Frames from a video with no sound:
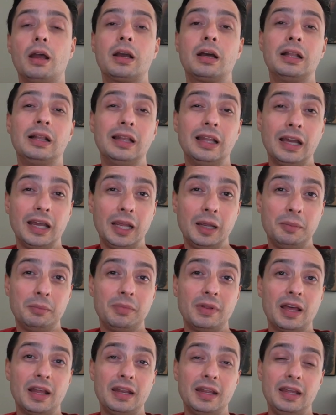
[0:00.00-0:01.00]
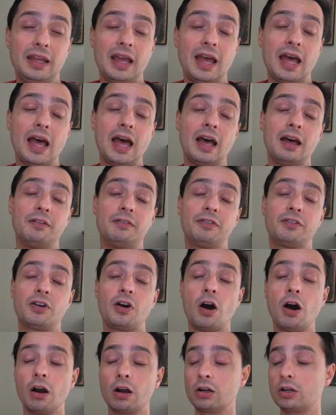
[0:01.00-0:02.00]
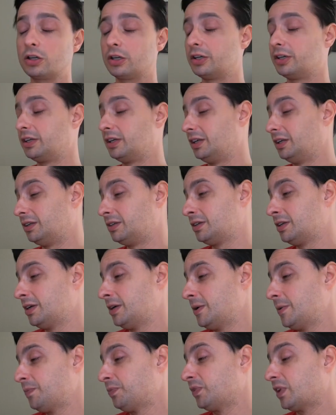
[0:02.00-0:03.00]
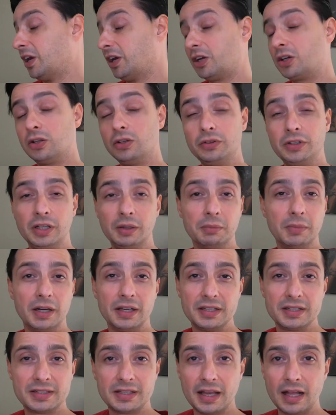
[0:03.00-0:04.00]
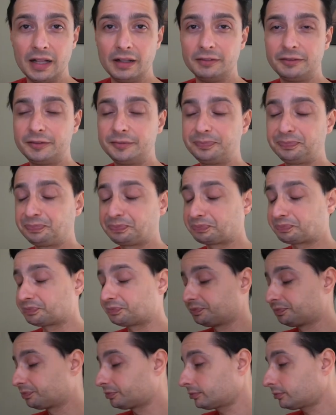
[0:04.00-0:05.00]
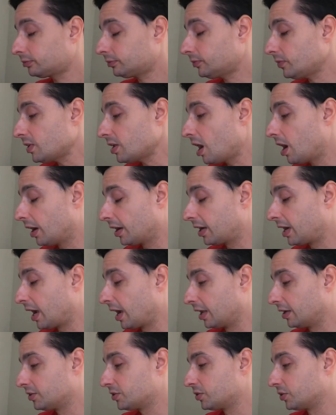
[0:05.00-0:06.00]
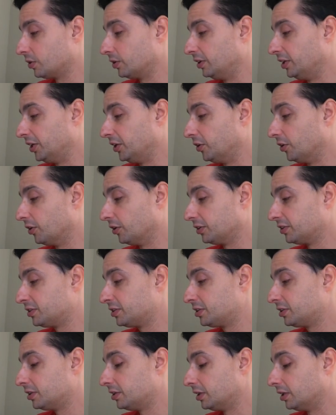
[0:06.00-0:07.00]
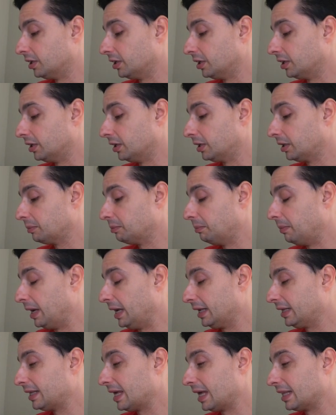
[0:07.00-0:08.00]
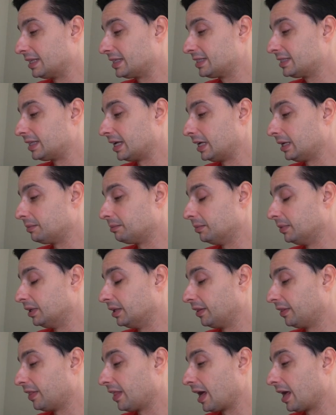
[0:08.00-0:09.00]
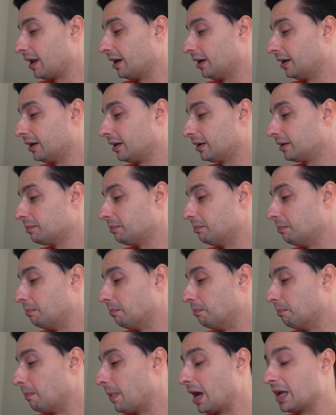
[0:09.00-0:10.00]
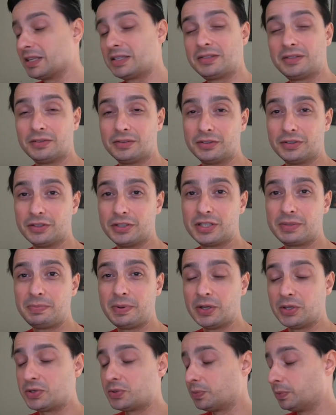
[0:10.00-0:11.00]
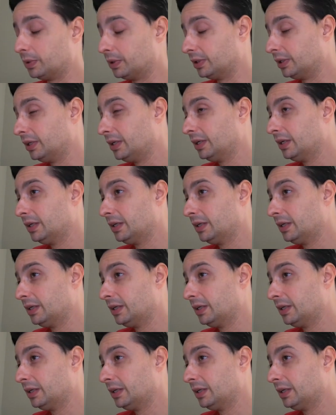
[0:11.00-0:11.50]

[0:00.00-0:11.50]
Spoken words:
claim that they have conquered it, including myself. I can certainly not make that statement that I master the spiritual